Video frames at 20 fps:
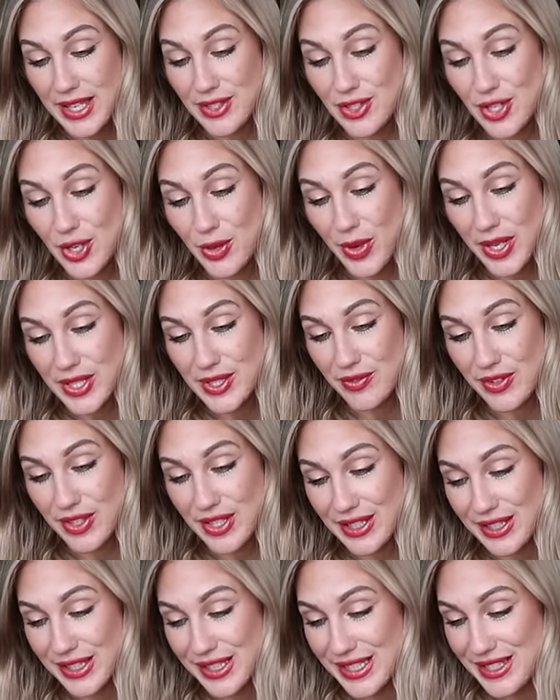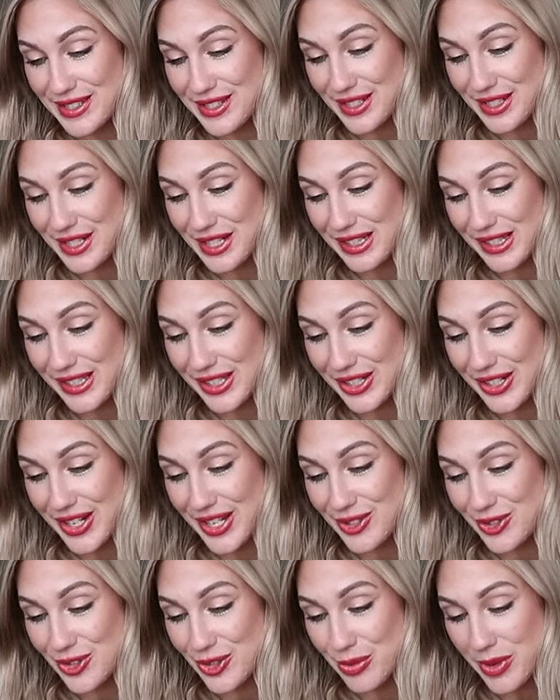SOS vanilla is a clear
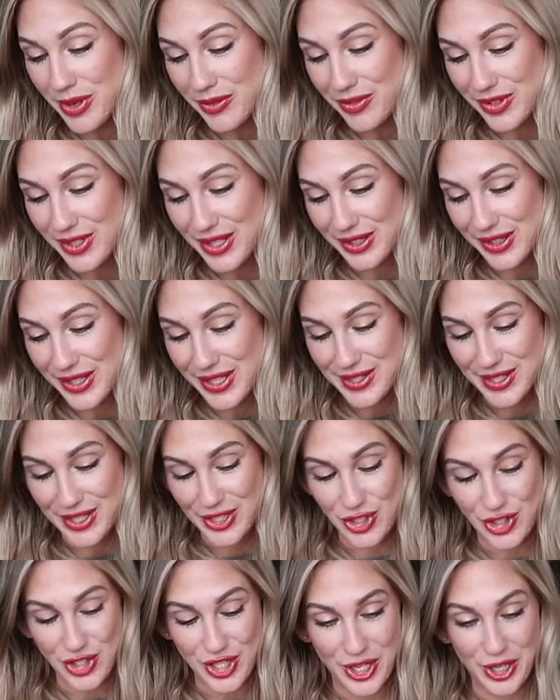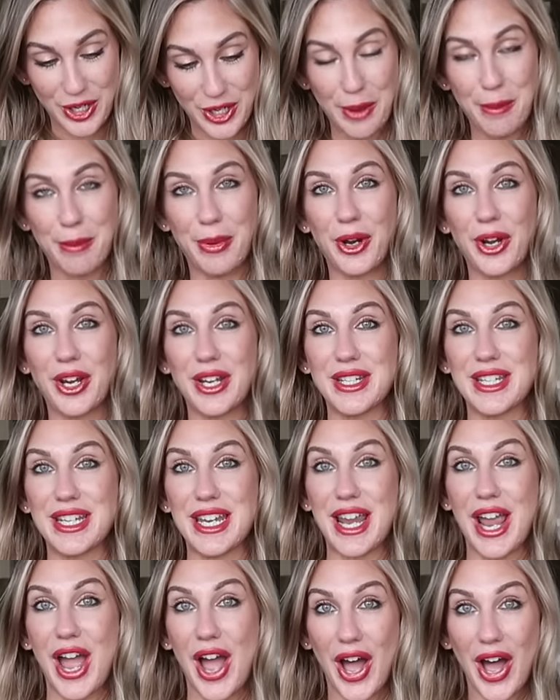and ube vanilla is a sheer
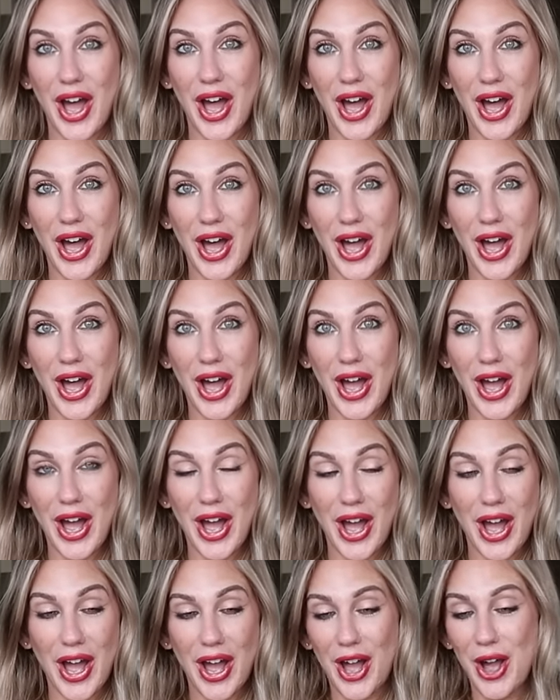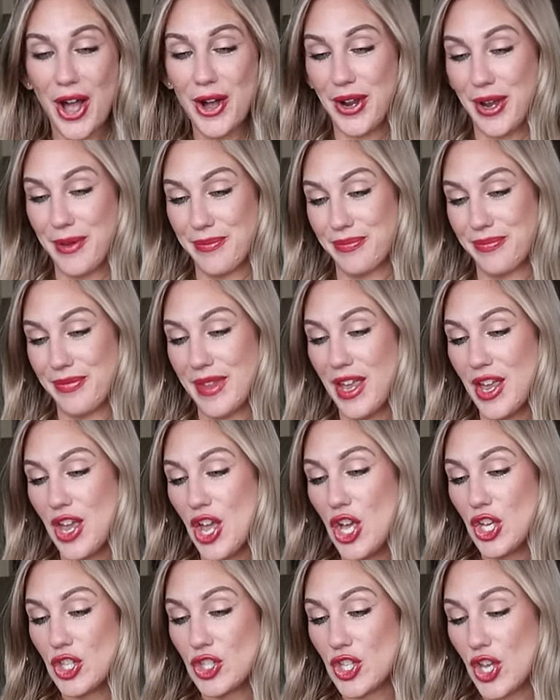burgundy. Uh, okay,
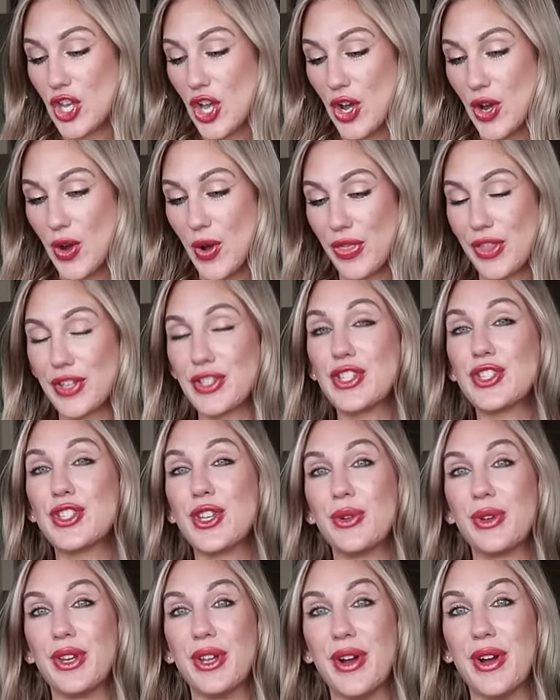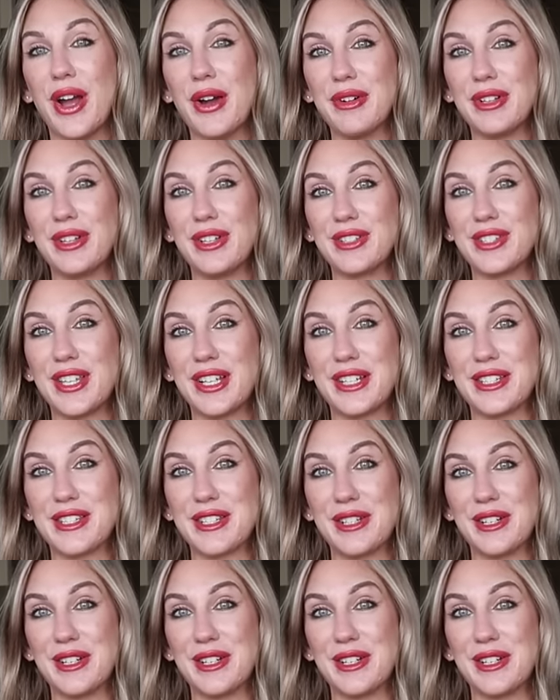so this is so cute how it looks like it's